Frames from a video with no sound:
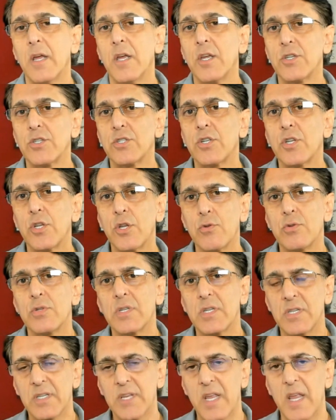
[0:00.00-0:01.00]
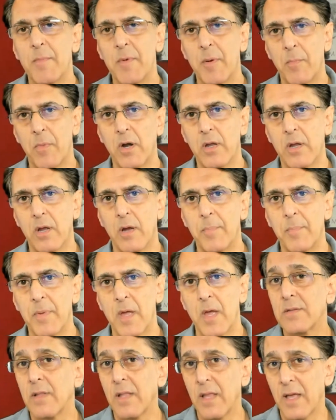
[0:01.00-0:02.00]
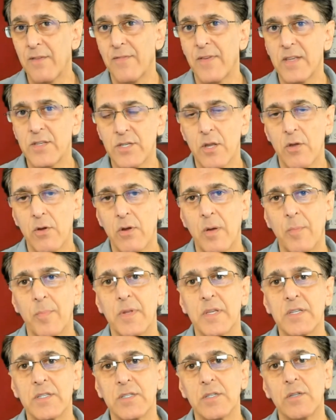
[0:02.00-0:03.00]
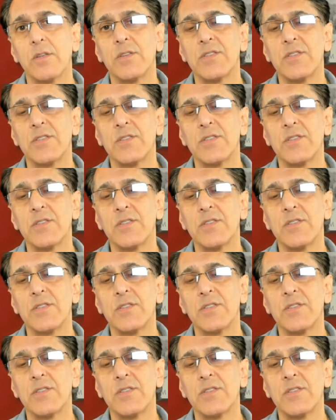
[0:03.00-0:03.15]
is to use schema markup. A lot of SEO companies still